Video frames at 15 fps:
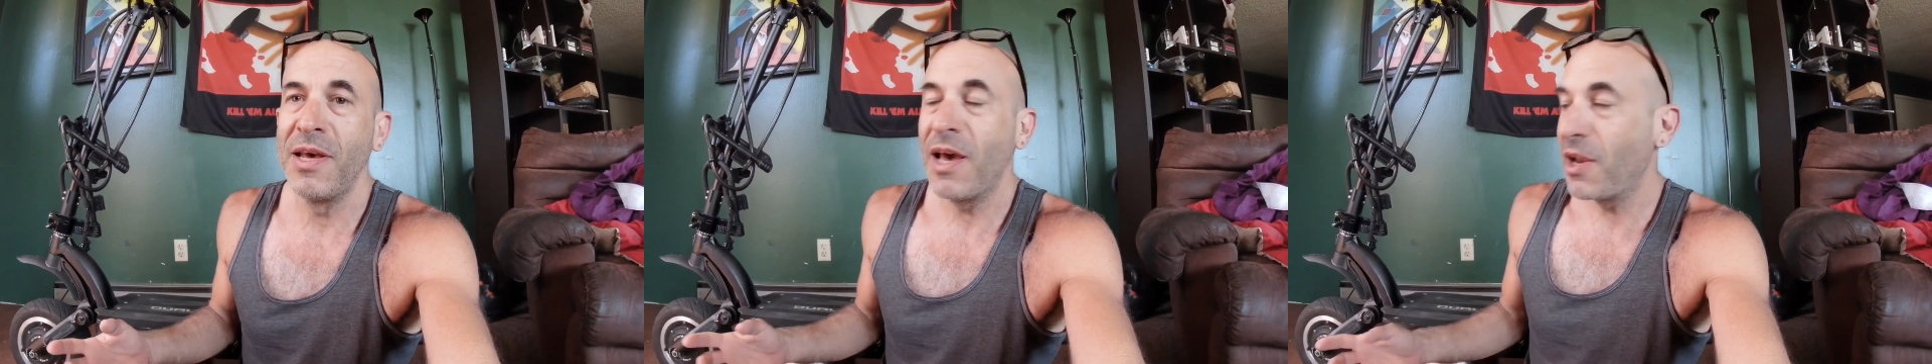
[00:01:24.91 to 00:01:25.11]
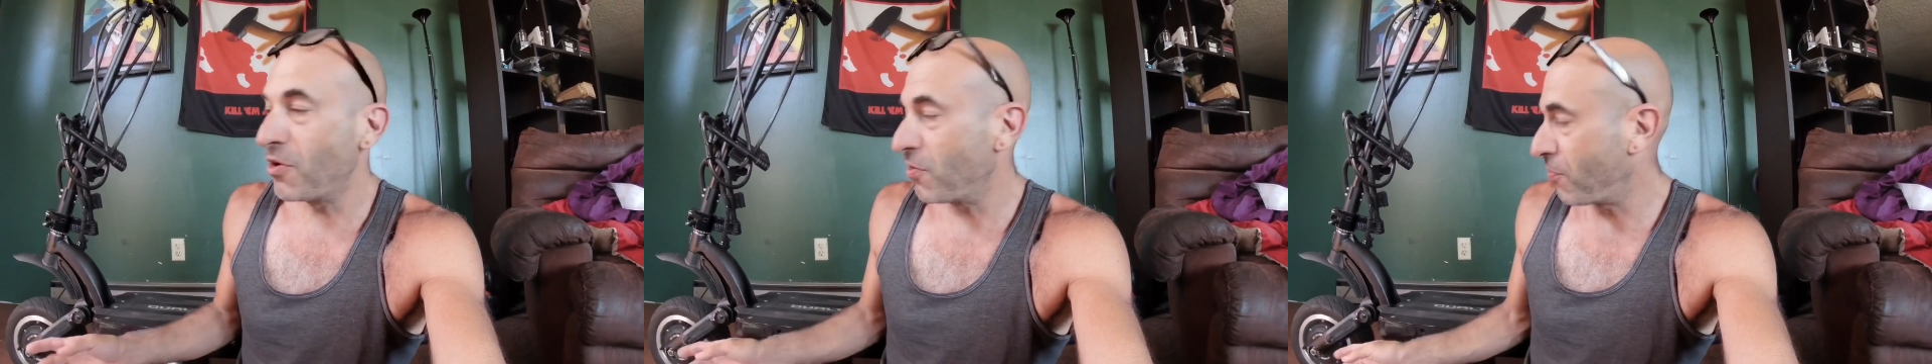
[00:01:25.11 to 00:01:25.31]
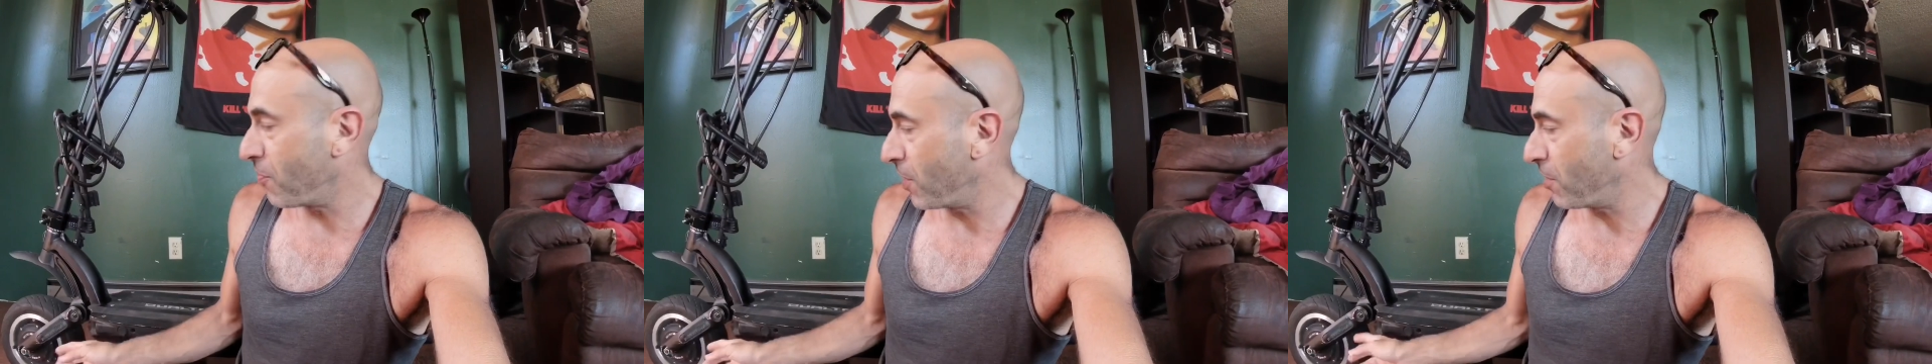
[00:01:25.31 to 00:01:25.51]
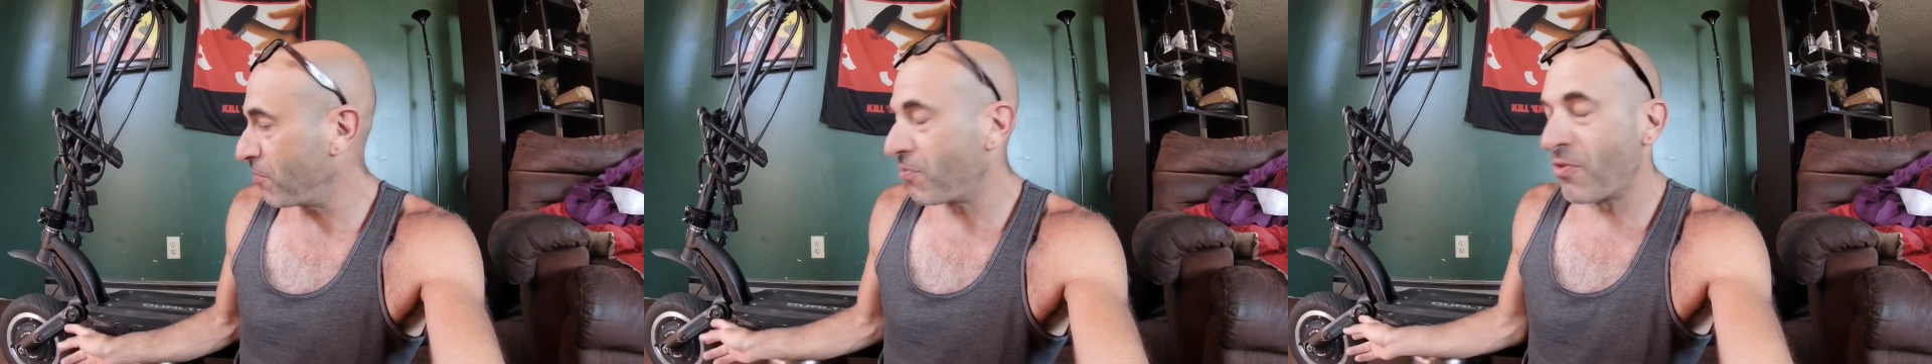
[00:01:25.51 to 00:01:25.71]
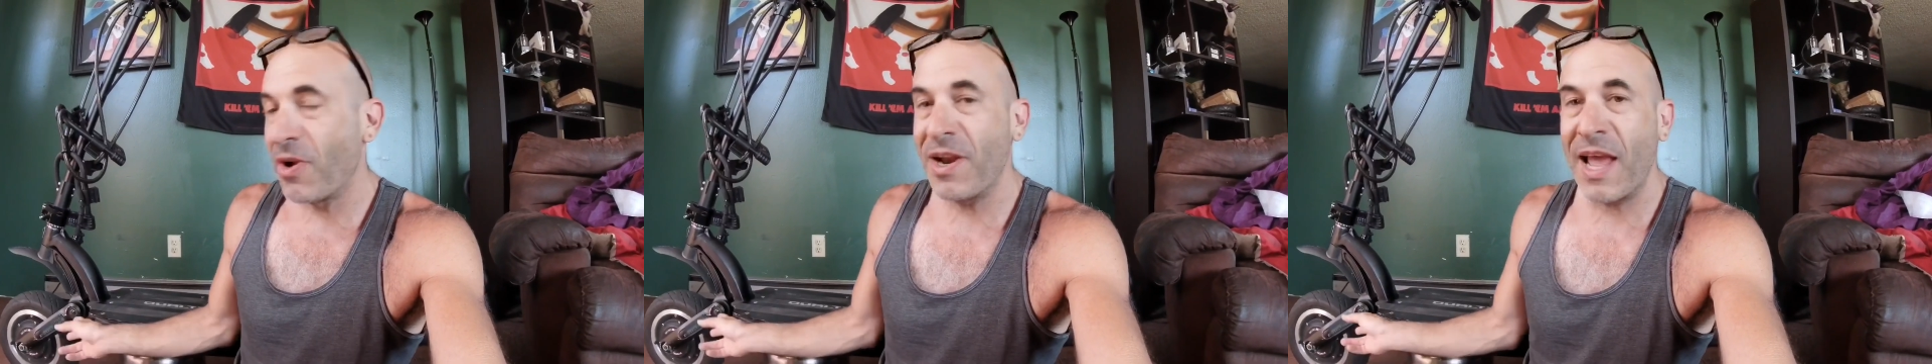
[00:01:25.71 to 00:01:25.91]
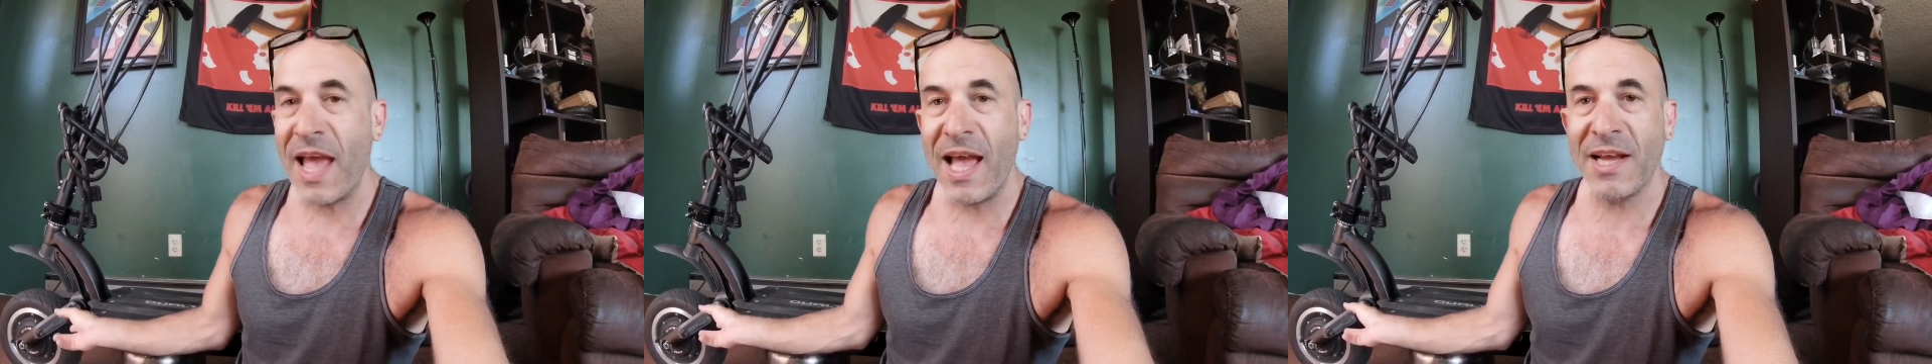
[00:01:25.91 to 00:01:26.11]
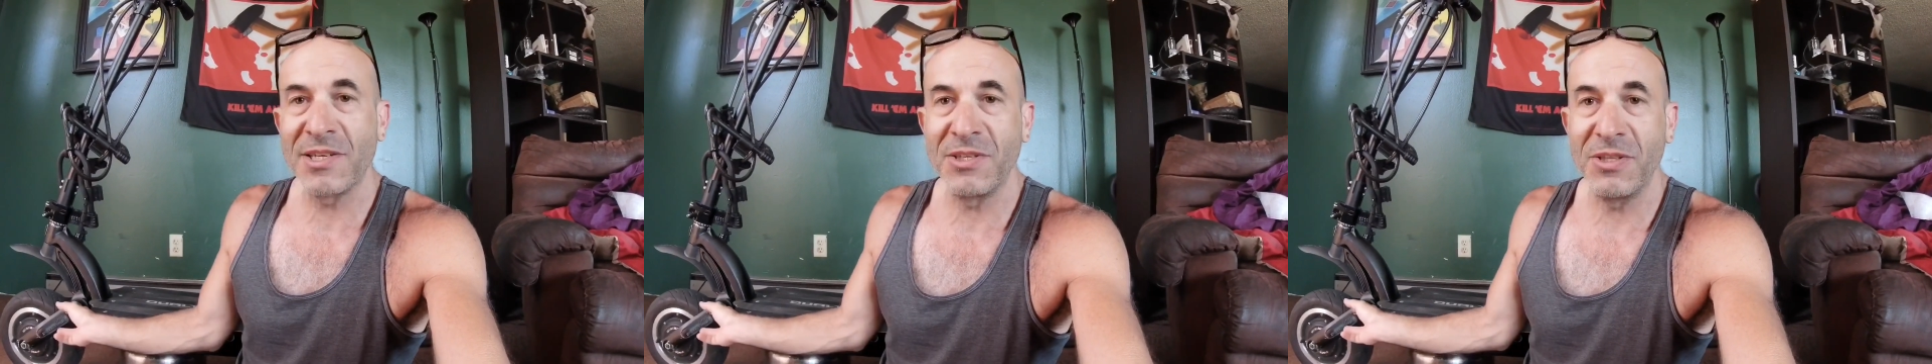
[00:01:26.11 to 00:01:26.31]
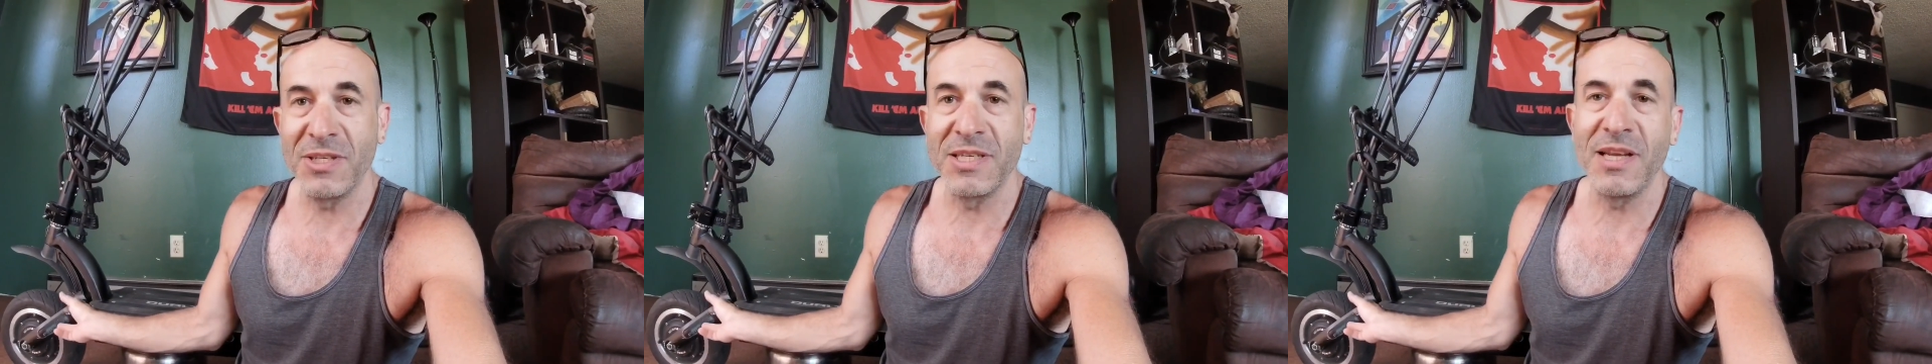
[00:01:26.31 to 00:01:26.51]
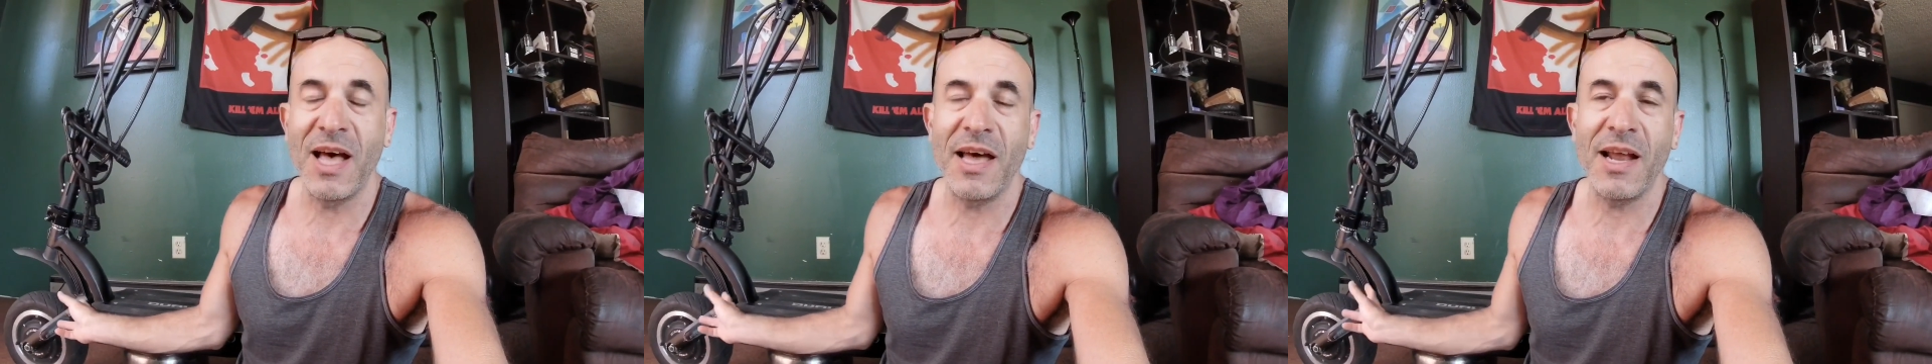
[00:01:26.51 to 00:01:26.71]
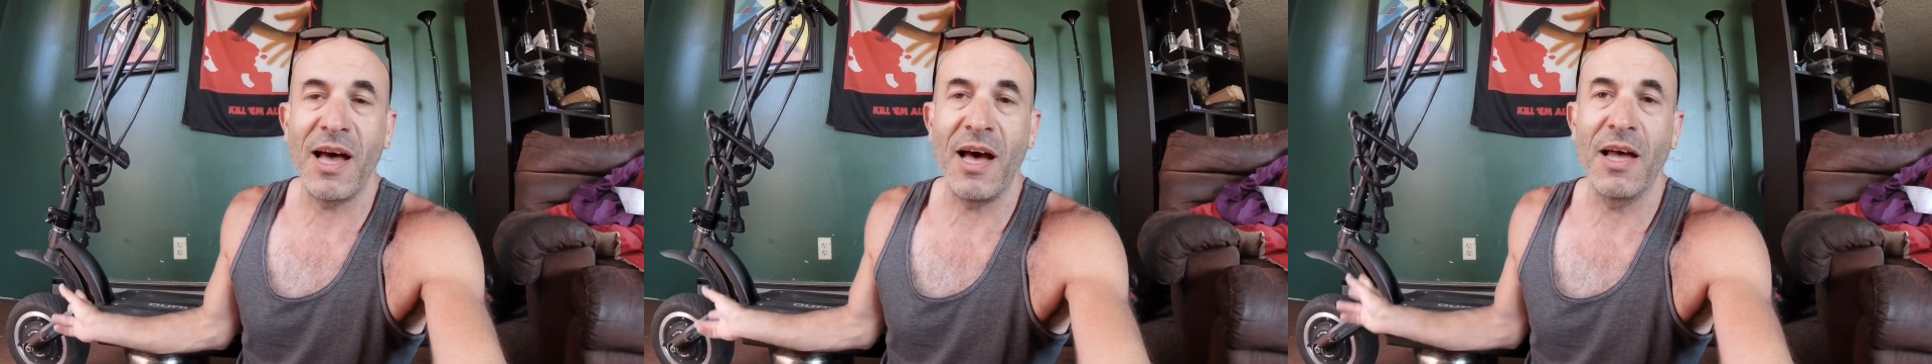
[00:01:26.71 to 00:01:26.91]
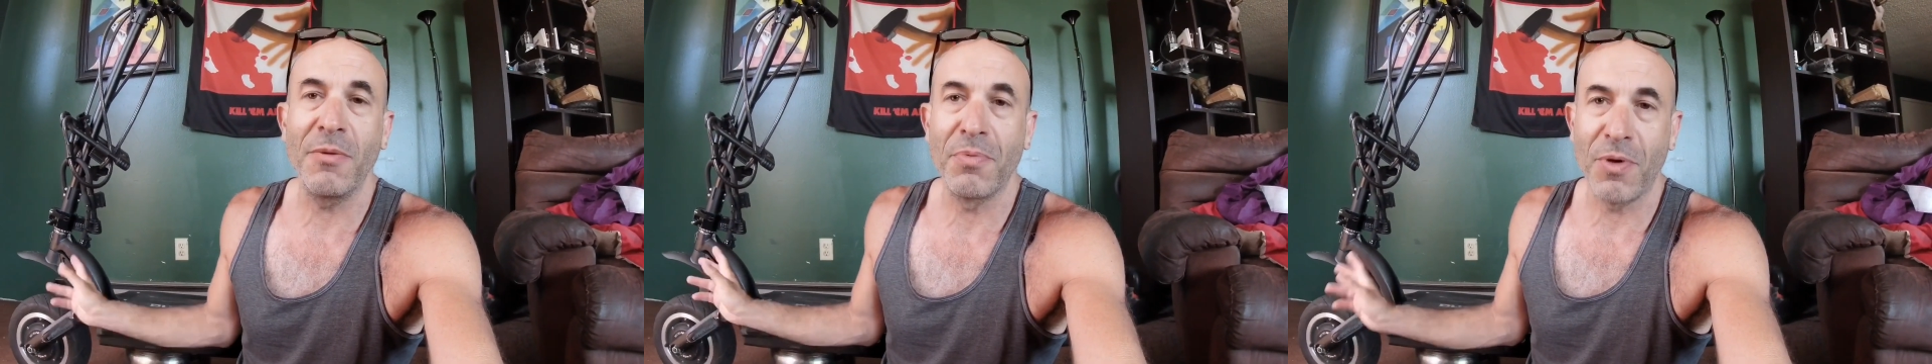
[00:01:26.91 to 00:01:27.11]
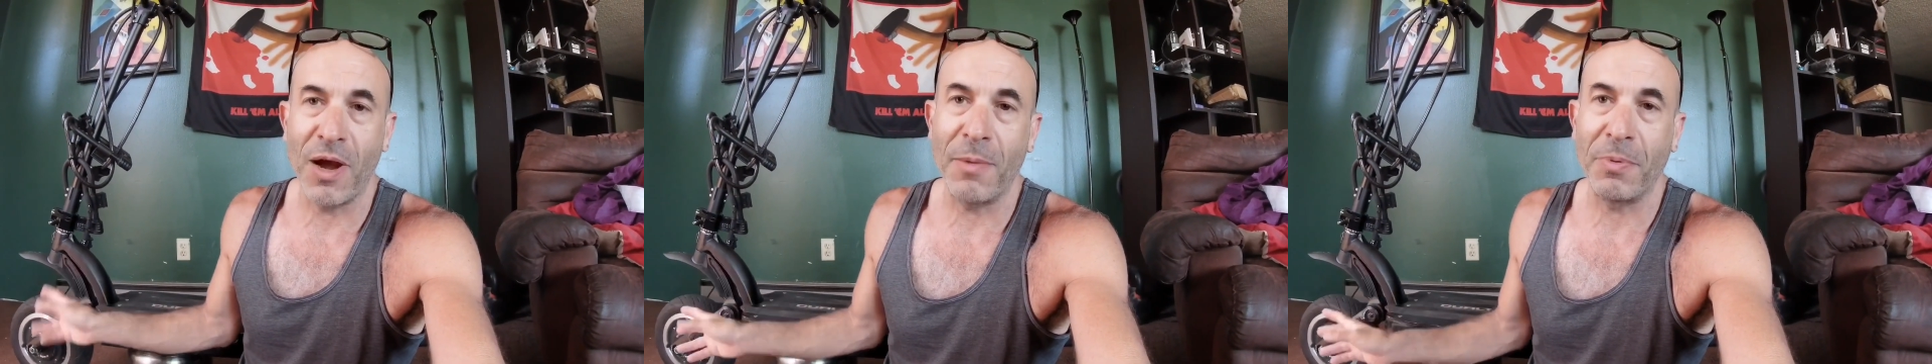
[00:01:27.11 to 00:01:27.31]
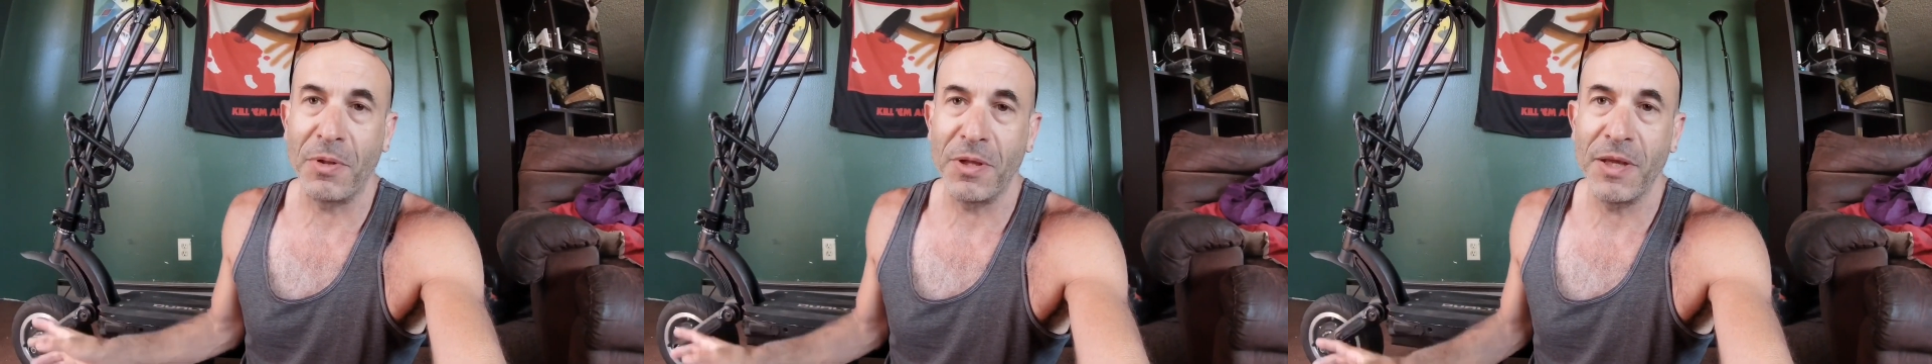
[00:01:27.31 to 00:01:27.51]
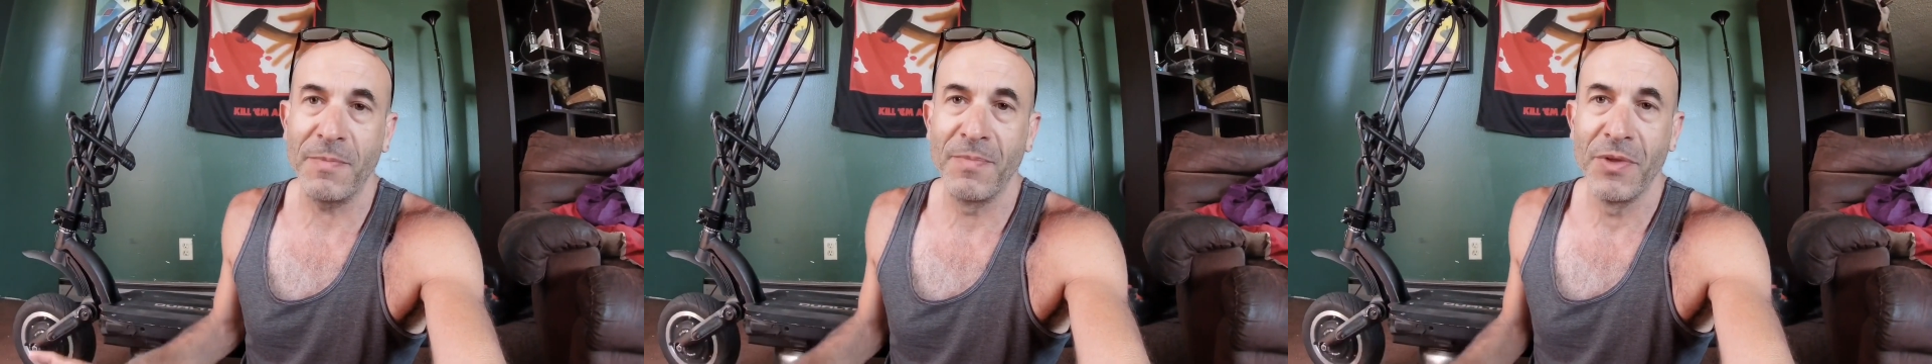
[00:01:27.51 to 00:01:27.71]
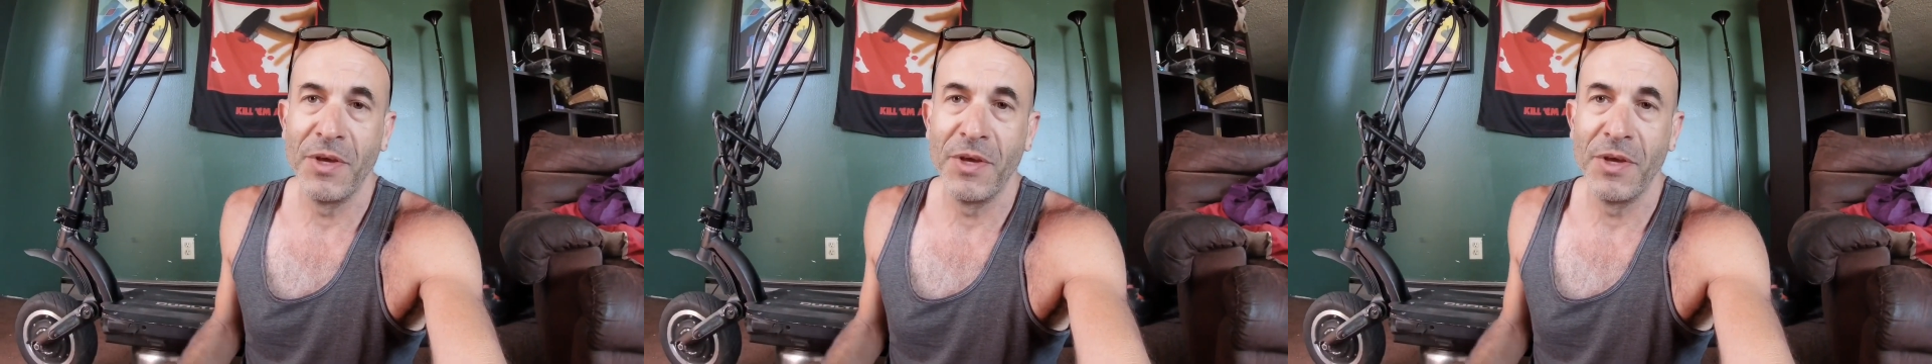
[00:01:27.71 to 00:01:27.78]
and your freaking front axle is not on properly.